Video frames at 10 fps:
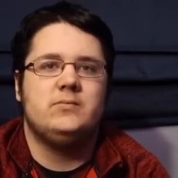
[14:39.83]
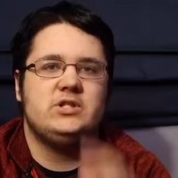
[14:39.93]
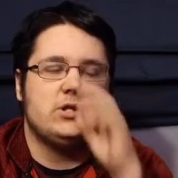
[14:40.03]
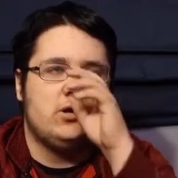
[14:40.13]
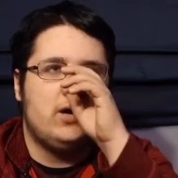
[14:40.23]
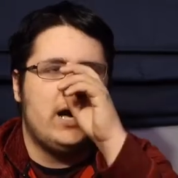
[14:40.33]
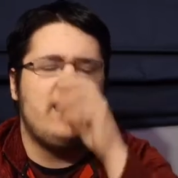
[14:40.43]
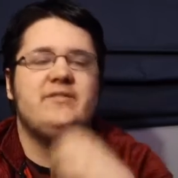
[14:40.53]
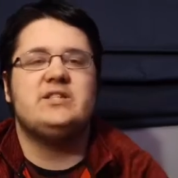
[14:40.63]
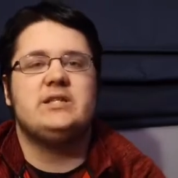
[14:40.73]
So
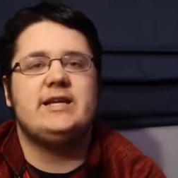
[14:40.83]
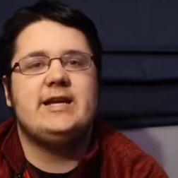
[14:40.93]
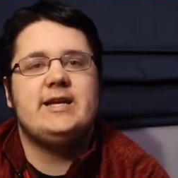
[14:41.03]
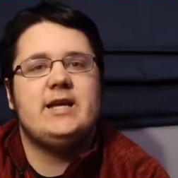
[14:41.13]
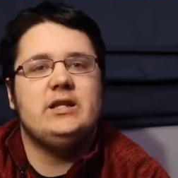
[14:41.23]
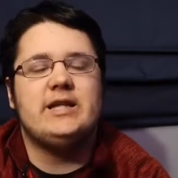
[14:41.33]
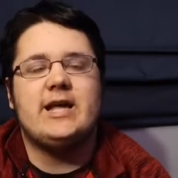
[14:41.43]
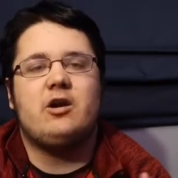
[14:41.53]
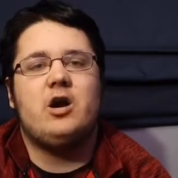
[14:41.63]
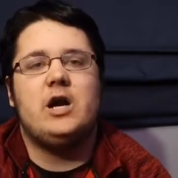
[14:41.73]
obviously
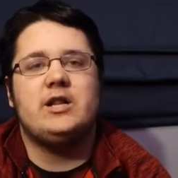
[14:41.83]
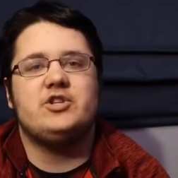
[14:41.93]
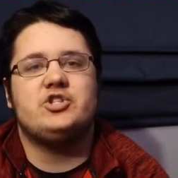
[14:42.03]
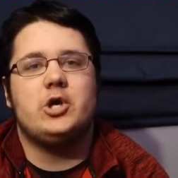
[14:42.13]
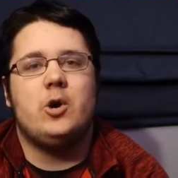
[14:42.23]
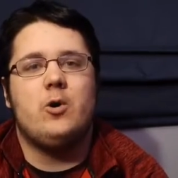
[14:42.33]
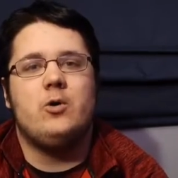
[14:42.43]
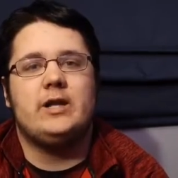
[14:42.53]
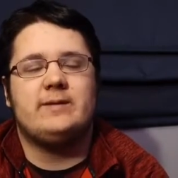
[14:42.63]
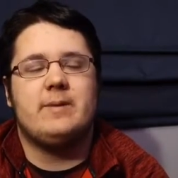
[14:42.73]
later on in the show,
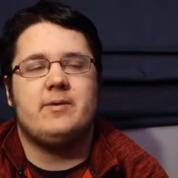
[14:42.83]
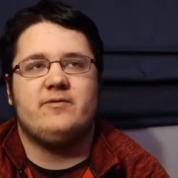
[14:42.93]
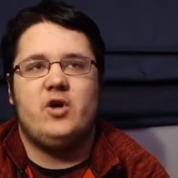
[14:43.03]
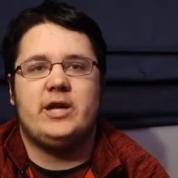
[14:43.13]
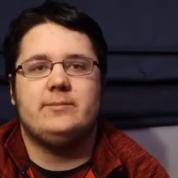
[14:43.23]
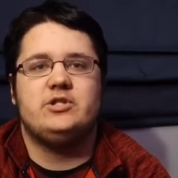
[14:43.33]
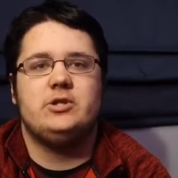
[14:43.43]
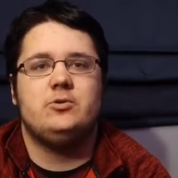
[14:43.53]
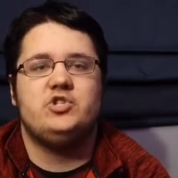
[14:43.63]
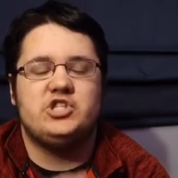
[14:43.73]
like maybe in volume
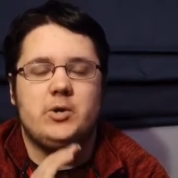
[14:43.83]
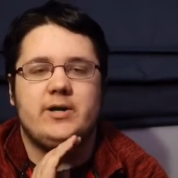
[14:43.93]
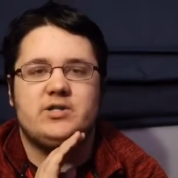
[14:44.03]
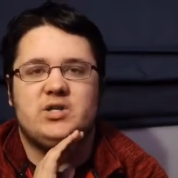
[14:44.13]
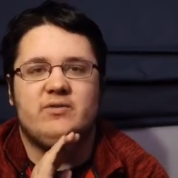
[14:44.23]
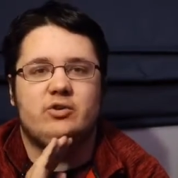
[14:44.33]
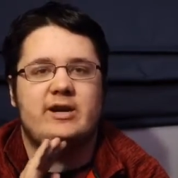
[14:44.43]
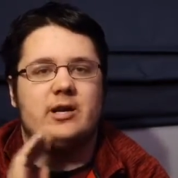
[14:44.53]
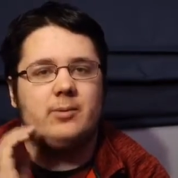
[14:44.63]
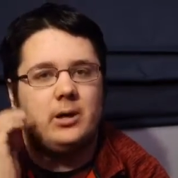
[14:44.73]
two, she's going to serve a
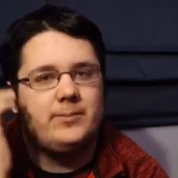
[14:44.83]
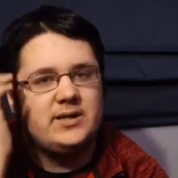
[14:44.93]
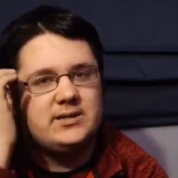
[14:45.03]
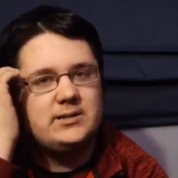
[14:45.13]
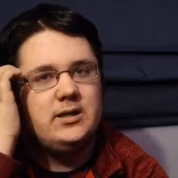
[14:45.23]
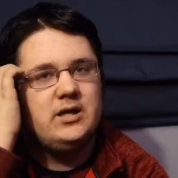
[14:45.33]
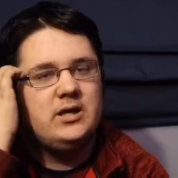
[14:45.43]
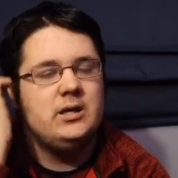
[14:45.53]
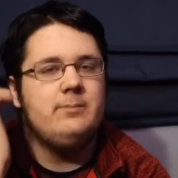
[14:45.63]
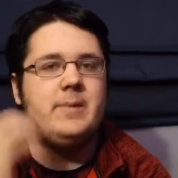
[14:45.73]
greater purpose.
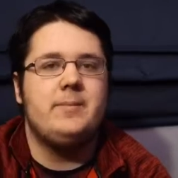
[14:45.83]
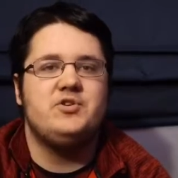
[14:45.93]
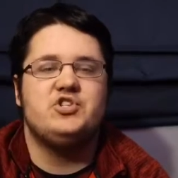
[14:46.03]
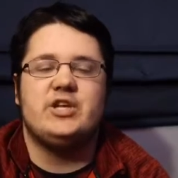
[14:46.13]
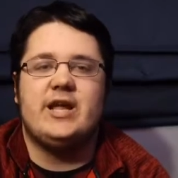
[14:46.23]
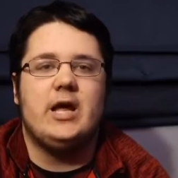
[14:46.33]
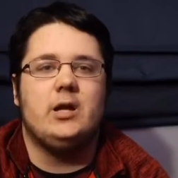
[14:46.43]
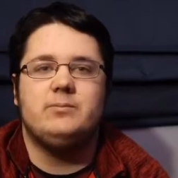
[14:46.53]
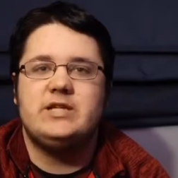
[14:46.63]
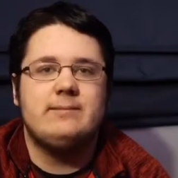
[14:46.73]
Maybe she's gonna
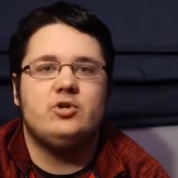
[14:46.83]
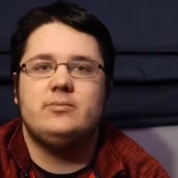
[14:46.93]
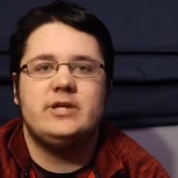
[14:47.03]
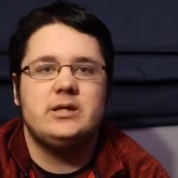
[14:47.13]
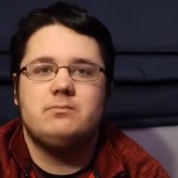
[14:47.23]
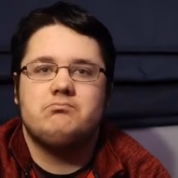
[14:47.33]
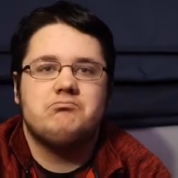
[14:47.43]
help Team RWBY?